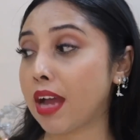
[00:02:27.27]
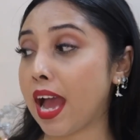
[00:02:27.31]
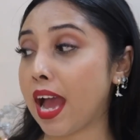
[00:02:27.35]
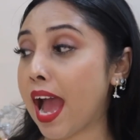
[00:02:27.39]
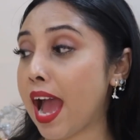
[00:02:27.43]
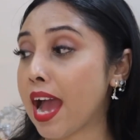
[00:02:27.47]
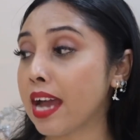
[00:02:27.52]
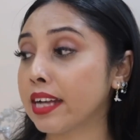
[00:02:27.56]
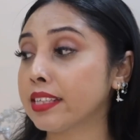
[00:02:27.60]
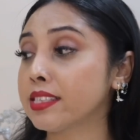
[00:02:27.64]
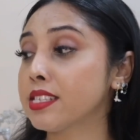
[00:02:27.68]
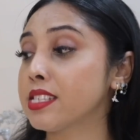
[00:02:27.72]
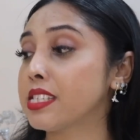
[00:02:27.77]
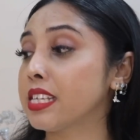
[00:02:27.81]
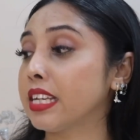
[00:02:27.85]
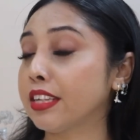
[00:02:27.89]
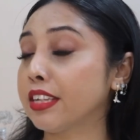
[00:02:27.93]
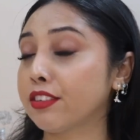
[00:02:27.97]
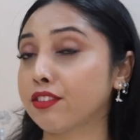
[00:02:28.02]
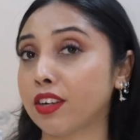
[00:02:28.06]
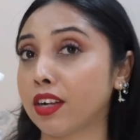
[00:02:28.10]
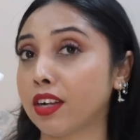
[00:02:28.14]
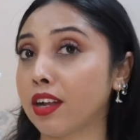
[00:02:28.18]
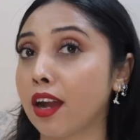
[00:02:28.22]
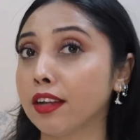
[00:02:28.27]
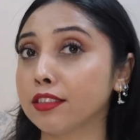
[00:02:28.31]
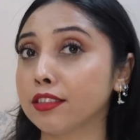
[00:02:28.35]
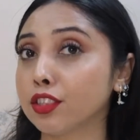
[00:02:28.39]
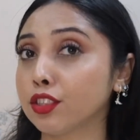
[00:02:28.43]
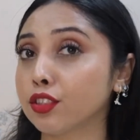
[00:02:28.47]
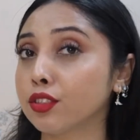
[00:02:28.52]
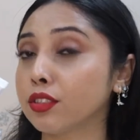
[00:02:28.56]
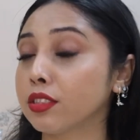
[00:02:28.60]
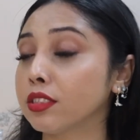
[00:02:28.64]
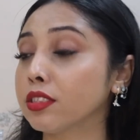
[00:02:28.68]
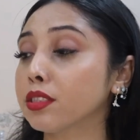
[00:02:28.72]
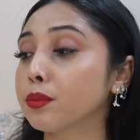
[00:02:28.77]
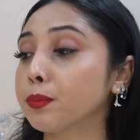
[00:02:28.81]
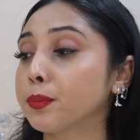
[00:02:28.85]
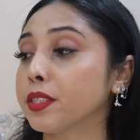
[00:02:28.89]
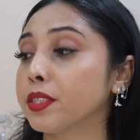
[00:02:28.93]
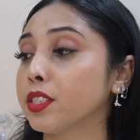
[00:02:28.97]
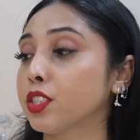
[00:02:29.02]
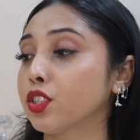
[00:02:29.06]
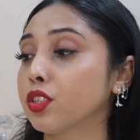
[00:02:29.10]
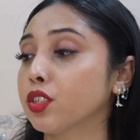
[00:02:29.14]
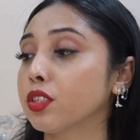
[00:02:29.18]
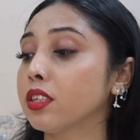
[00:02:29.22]
ads in regards to this
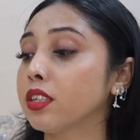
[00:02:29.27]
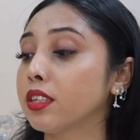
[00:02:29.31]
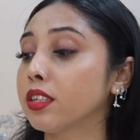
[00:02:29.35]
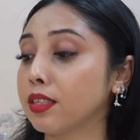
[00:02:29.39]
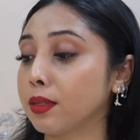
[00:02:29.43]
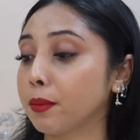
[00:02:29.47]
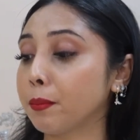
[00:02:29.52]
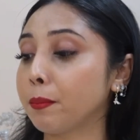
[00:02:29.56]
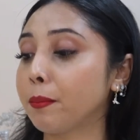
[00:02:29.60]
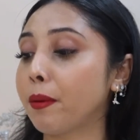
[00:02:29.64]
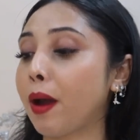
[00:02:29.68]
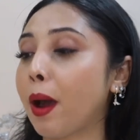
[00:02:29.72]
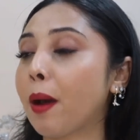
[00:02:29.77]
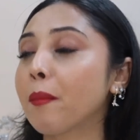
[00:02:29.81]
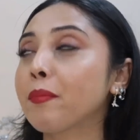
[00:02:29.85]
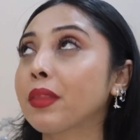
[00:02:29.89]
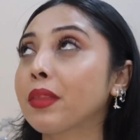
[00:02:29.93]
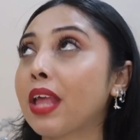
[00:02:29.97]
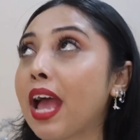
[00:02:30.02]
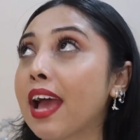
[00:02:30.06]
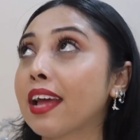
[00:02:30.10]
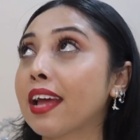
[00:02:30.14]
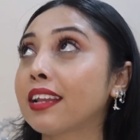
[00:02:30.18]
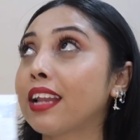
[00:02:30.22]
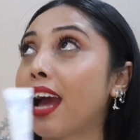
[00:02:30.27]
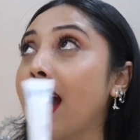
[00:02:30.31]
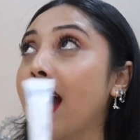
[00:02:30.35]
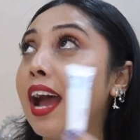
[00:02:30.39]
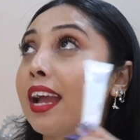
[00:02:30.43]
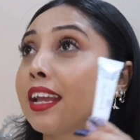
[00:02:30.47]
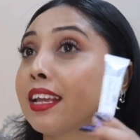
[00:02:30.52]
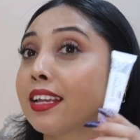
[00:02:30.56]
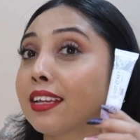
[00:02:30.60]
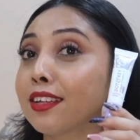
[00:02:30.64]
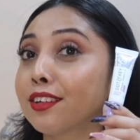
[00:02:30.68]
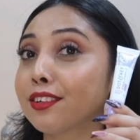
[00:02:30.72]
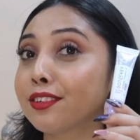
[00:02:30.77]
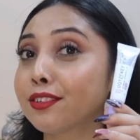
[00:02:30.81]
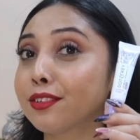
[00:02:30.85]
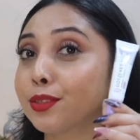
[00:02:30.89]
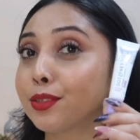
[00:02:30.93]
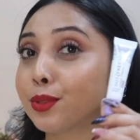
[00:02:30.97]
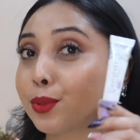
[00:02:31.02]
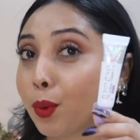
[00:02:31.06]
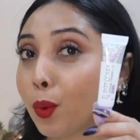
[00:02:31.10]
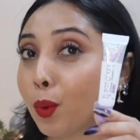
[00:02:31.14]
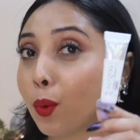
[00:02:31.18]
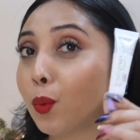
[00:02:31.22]
particular lip balm, and I
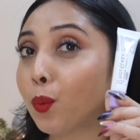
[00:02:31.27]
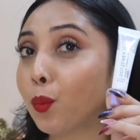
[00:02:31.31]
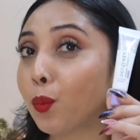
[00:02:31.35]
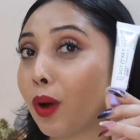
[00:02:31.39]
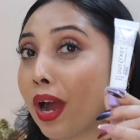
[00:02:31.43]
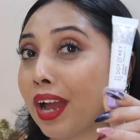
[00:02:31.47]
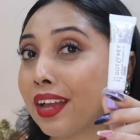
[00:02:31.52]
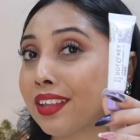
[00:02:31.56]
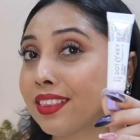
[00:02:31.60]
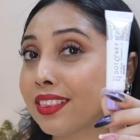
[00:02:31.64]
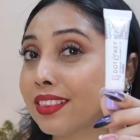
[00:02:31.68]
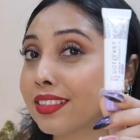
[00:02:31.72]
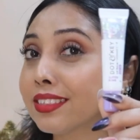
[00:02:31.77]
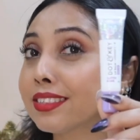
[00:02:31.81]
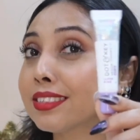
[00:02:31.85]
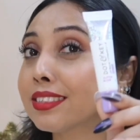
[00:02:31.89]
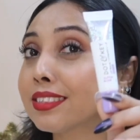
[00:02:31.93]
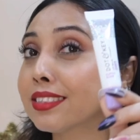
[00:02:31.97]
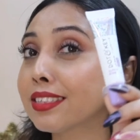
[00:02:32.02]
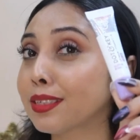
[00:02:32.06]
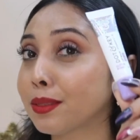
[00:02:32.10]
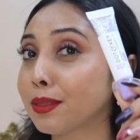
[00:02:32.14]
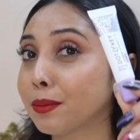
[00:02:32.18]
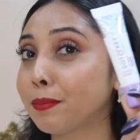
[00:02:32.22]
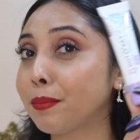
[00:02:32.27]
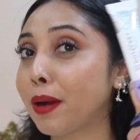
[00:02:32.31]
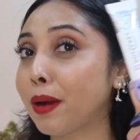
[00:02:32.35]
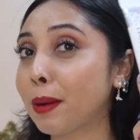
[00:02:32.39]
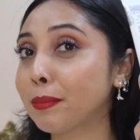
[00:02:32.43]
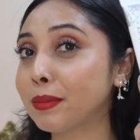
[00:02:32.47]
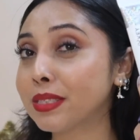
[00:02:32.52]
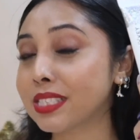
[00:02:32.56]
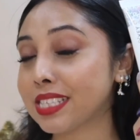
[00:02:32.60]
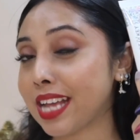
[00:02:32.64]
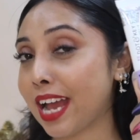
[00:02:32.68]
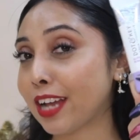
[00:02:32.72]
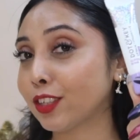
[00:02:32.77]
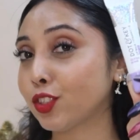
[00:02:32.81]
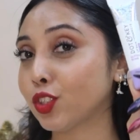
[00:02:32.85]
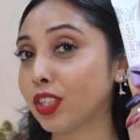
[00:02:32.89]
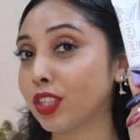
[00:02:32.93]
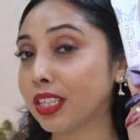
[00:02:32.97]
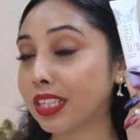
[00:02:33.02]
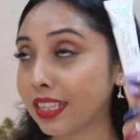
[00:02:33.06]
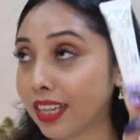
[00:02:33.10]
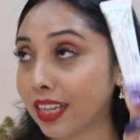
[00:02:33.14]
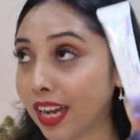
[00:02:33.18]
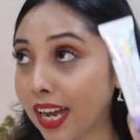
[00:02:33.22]
know why this lip balm is
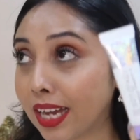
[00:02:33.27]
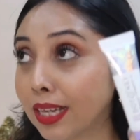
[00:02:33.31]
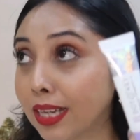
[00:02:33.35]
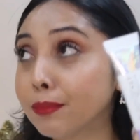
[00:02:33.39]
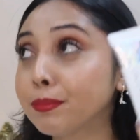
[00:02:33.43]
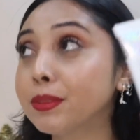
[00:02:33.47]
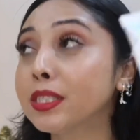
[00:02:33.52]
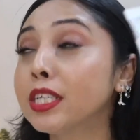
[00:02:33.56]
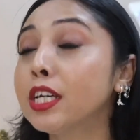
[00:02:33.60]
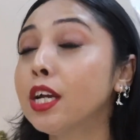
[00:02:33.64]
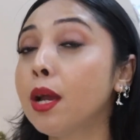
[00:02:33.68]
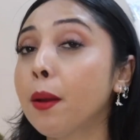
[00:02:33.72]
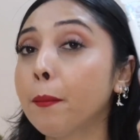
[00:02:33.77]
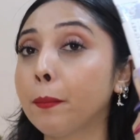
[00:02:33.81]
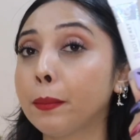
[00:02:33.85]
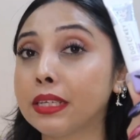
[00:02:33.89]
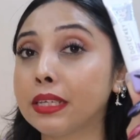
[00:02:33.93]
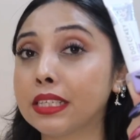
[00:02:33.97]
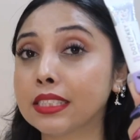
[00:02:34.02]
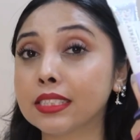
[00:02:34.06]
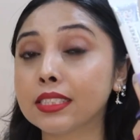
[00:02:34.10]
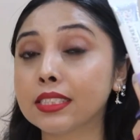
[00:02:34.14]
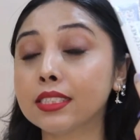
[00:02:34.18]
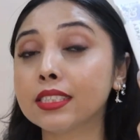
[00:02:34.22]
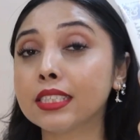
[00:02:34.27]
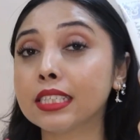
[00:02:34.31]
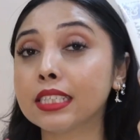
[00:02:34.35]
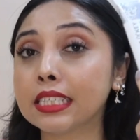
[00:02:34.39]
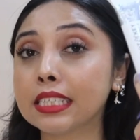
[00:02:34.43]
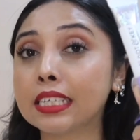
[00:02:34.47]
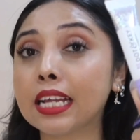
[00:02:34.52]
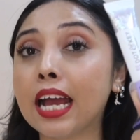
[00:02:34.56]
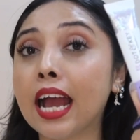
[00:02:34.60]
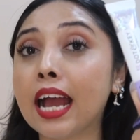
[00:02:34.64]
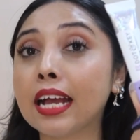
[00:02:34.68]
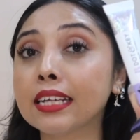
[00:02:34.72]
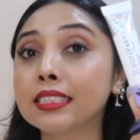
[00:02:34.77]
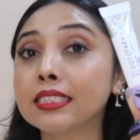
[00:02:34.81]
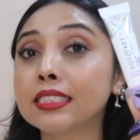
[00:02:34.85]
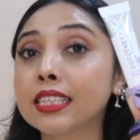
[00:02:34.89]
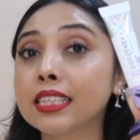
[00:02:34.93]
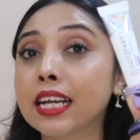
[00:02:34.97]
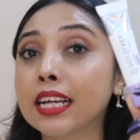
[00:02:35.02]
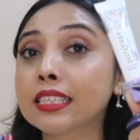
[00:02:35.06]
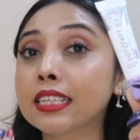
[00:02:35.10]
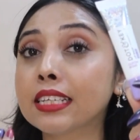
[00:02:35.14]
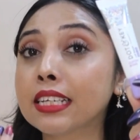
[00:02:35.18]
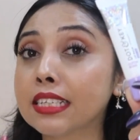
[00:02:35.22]
actually hyped, because it has
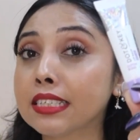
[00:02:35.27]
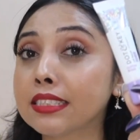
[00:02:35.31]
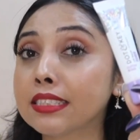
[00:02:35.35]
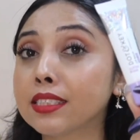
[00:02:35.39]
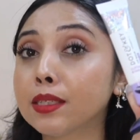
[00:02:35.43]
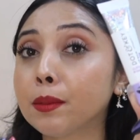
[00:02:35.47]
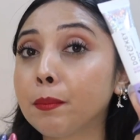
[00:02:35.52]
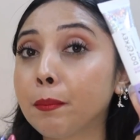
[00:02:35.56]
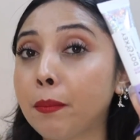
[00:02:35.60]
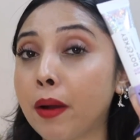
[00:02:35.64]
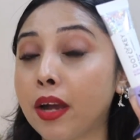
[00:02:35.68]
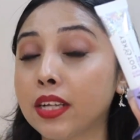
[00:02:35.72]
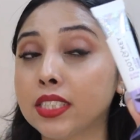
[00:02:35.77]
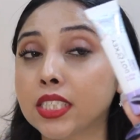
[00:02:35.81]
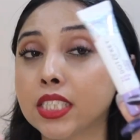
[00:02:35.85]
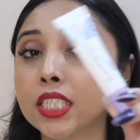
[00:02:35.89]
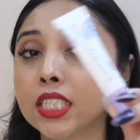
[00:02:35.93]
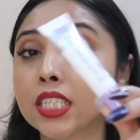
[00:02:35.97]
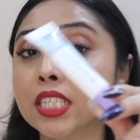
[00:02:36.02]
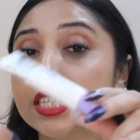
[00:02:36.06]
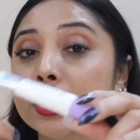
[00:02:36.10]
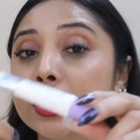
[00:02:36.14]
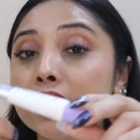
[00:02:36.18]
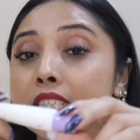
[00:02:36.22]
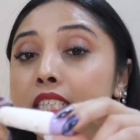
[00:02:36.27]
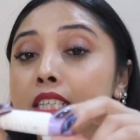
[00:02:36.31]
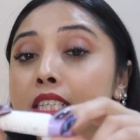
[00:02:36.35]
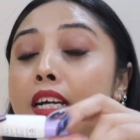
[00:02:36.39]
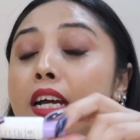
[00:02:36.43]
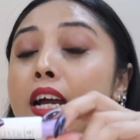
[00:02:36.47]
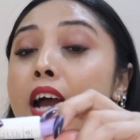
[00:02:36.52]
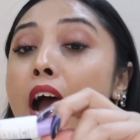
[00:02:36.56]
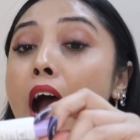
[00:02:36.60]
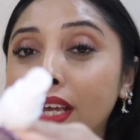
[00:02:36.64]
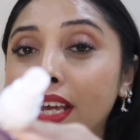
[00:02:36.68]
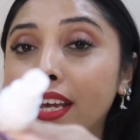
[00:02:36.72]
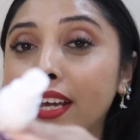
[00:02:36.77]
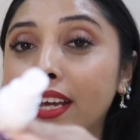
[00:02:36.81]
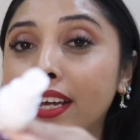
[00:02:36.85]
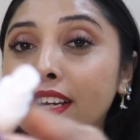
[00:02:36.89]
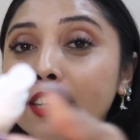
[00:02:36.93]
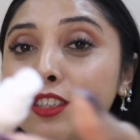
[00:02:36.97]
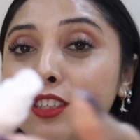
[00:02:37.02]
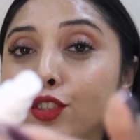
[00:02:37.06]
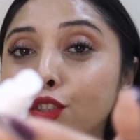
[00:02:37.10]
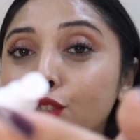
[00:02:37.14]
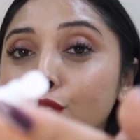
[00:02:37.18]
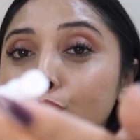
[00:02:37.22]
that glitter particle in it. Here
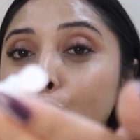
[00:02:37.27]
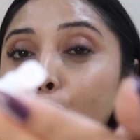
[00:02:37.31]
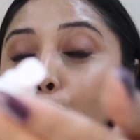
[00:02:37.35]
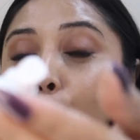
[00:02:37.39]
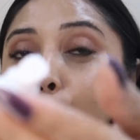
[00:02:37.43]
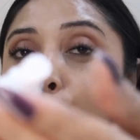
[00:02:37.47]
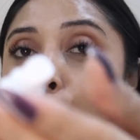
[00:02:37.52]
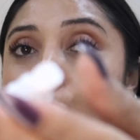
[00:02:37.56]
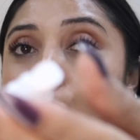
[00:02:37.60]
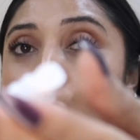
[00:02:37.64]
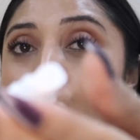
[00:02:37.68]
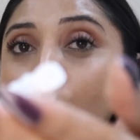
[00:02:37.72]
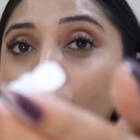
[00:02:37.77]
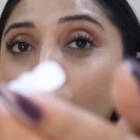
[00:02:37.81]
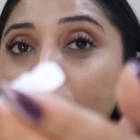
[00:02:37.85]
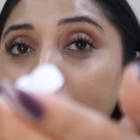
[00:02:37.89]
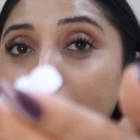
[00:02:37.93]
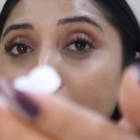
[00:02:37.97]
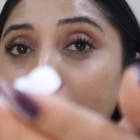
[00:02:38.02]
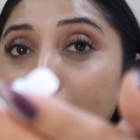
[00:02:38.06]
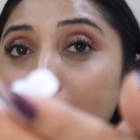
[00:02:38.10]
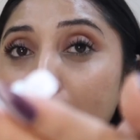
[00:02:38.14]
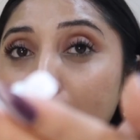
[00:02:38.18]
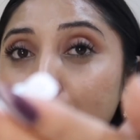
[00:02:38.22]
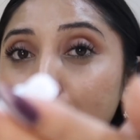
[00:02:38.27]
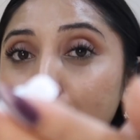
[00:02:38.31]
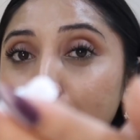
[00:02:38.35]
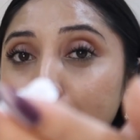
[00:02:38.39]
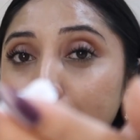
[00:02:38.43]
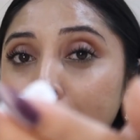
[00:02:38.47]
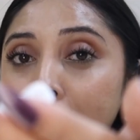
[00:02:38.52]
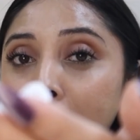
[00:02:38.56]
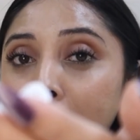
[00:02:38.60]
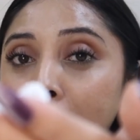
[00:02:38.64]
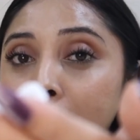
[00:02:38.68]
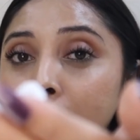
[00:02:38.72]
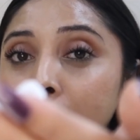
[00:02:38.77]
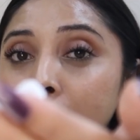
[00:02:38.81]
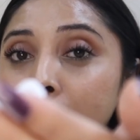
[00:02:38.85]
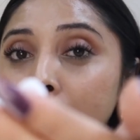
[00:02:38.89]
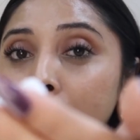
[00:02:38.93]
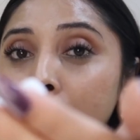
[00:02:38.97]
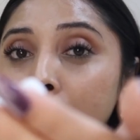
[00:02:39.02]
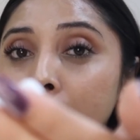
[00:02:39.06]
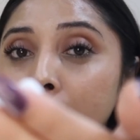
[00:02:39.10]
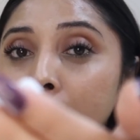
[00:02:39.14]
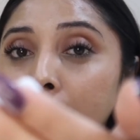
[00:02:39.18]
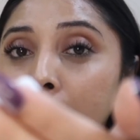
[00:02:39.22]
and show you what I mean.
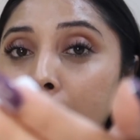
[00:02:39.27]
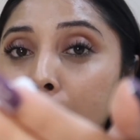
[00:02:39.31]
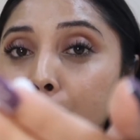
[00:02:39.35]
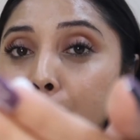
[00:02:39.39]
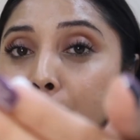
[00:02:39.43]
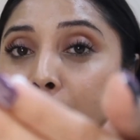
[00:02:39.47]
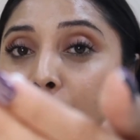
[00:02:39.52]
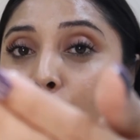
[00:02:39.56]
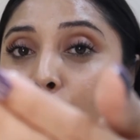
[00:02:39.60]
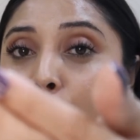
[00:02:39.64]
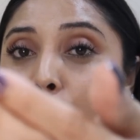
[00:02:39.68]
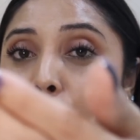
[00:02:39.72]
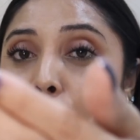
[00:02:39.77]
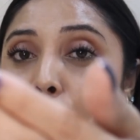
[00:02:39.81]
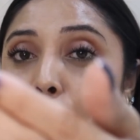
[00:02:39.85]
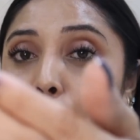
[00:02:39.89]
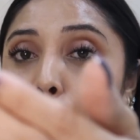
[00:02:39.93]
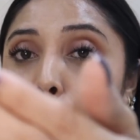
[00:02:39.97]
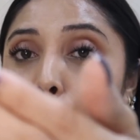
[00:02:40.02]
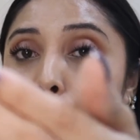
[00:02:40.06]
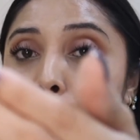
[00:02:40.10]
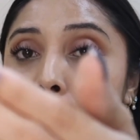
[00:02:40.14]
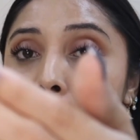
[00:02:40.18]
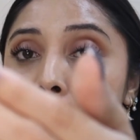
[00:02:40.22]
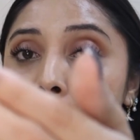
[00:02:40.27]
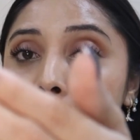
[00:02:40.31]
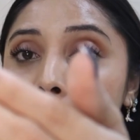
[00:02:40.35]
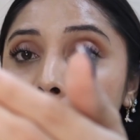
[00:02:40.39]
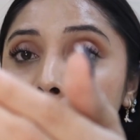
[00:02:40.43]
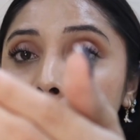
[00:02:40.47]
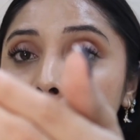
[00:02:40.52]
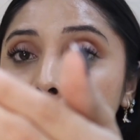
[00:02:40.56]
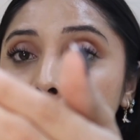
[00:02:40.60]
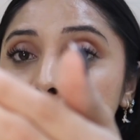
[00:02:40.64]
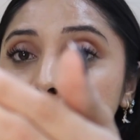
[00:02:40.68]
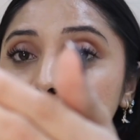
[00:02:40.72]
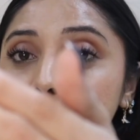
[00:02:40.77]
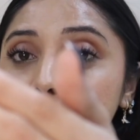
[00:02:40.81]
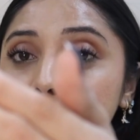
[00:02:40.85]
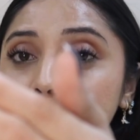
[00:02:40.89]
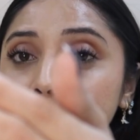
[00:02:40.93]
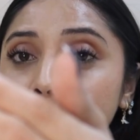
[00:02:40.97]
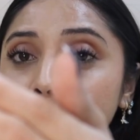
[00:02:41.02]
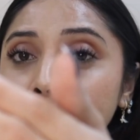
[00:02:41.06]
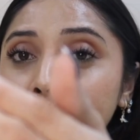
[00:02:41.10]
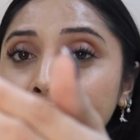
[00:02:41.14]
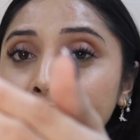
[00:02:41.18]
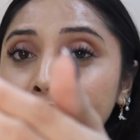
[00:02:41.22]
Let me just go ahead and
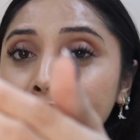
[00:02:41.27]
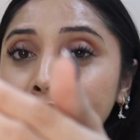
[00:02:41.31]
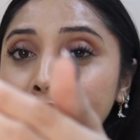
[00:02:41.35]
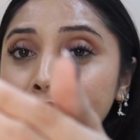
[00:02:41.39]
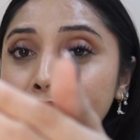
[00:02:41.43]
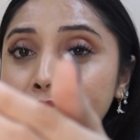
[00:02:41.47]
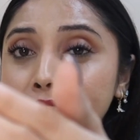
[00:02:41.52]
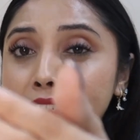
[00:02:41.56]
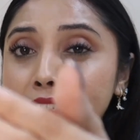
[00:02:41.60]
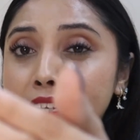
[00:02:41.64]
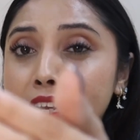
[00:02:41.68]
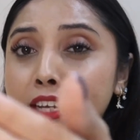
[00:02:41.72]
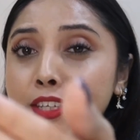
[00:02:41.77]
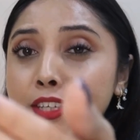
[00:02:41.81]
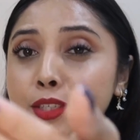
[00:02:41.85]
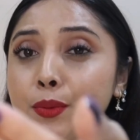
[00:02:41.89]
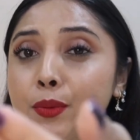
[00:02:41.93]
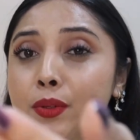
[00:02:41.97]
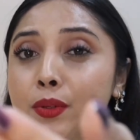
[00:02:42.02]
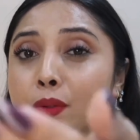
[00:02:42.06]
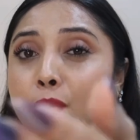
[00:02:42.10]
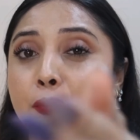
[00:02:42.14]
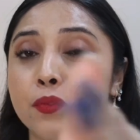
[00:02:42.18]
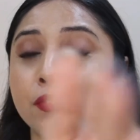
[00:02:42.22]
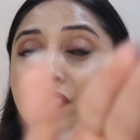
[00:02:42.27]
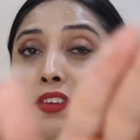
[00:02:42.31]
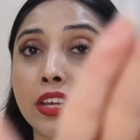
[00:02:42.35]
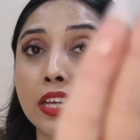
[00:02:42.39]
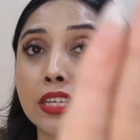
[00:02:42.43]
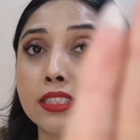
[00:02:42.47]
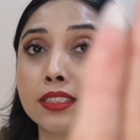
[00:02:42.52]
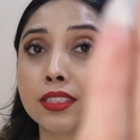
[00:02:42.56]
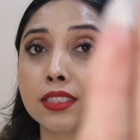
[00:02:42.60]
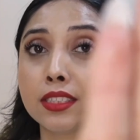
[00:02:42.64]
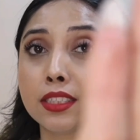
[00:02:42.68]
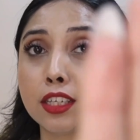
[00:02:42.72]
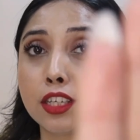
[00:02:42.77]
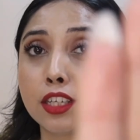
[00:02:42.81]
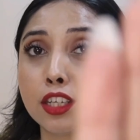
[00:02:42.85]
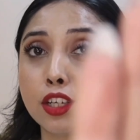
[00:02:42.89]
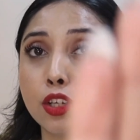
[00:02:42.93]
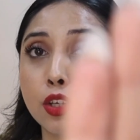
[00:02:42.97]
take a little. I don't want to waste a